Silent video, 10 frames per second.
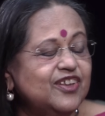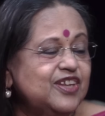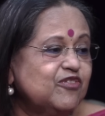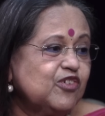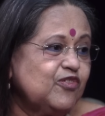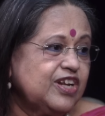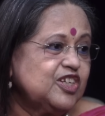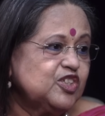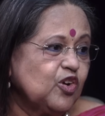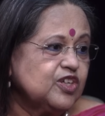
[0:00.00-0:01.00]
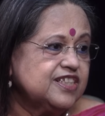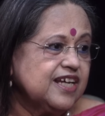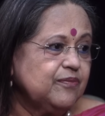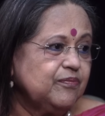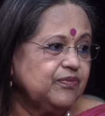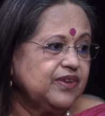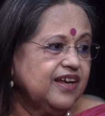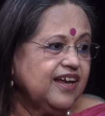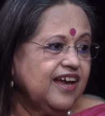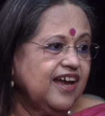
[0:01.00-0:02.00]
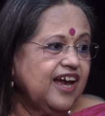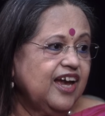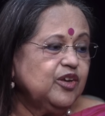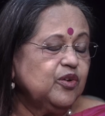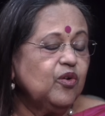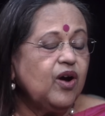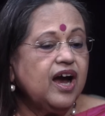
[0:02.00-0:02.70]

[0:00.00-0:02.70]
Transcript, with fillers: are there for a very short time. You know,